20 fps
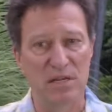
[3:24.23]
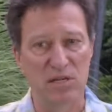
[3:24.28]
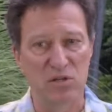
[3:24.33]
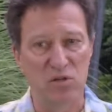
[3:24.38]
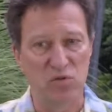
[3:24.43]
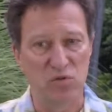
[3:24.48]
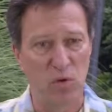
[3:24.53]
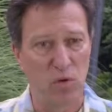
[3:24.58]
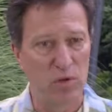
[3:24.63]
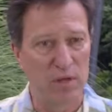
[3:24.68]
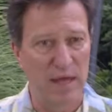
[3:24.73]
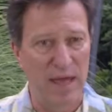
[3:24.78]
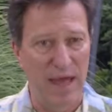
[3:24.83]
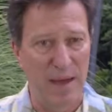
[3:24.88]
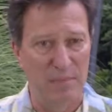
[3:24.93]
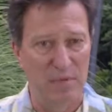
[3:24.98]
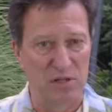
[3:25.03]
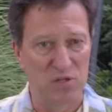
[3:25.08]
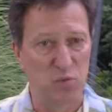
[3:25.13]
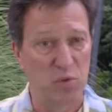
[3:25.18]
controlled
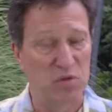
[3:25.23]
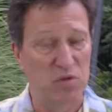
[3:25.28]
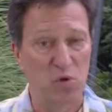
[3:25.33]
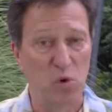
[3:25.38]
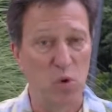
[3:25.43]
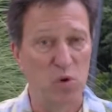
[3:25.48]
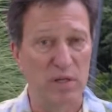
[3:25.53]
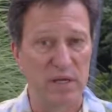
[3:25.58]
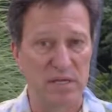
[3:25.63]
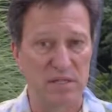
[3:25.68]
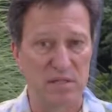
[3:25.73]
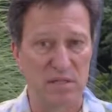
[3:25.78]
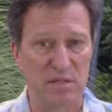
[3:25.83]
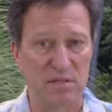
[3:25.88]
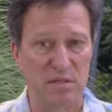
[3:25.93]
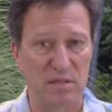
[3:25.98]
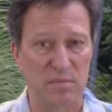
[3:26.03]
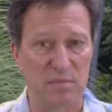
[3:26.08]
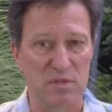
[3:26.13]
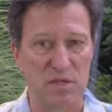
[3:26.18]
cabinets with cooling
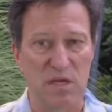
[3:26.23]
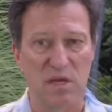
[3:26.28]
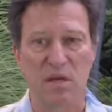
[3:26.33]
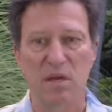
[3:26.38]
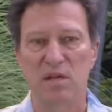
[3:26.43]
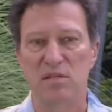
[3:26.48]
systems,